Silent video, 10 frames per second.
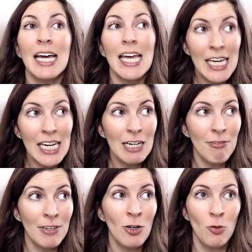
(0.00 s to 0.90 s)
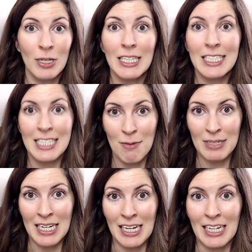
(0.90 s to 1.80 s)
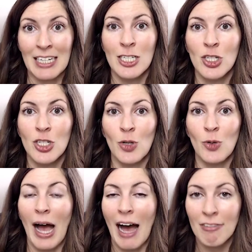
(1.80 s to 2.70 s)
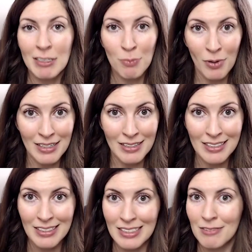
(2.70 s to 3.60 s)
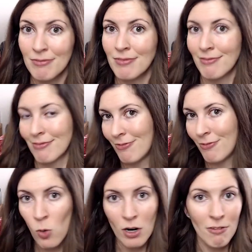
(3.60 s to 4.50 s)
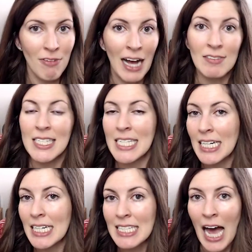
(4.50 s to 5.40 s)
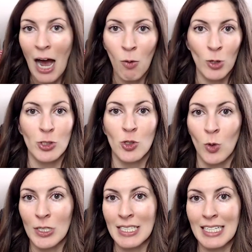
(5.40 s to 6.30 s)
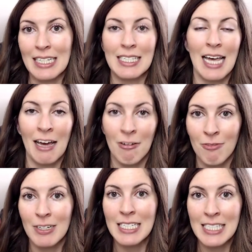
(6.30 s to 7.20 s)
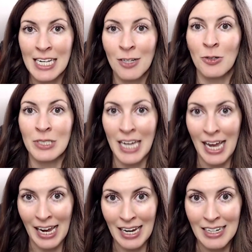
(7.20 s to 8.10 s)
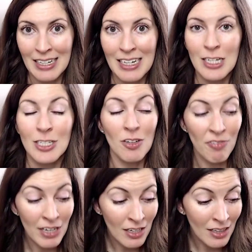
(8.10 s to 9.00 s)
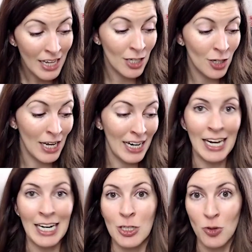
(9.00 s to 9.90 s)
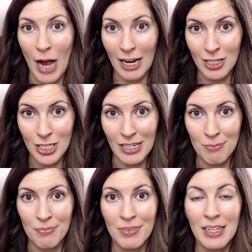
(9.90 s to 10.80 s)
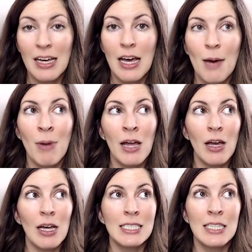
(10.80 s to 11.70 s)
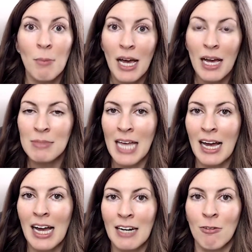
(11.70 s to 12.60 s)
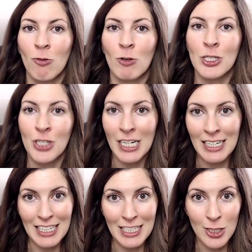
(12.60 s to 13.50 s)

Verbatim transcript: it can feel really tempting to have to put four, five, six hours towards this every single day to feel like you're getting any traction. But sometimes that kind of a rigidity